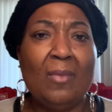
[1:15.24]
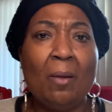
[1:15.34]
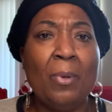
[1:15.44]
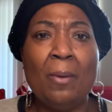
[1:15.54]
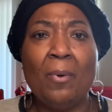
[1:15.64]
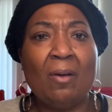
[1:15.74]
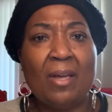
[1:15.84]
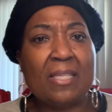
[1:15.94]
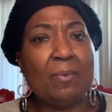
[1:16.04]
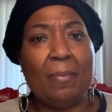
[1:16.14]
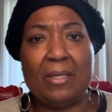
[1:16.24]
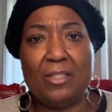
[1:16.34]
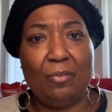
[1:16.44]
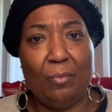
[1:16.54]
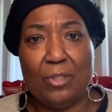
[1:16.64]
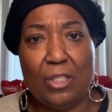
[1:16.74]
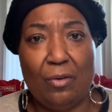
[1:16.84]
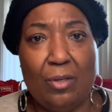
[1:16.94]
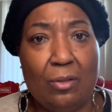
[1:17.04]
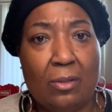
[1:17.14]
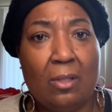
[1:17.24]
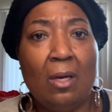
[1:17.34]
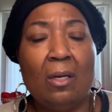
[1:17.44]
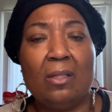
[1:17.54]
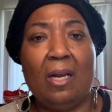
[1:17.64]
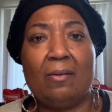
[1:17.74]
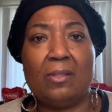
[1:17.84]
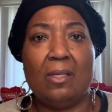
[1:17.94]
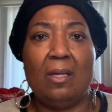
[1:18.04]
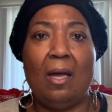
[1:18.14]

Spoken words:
people have asked me about different materials that I've studied.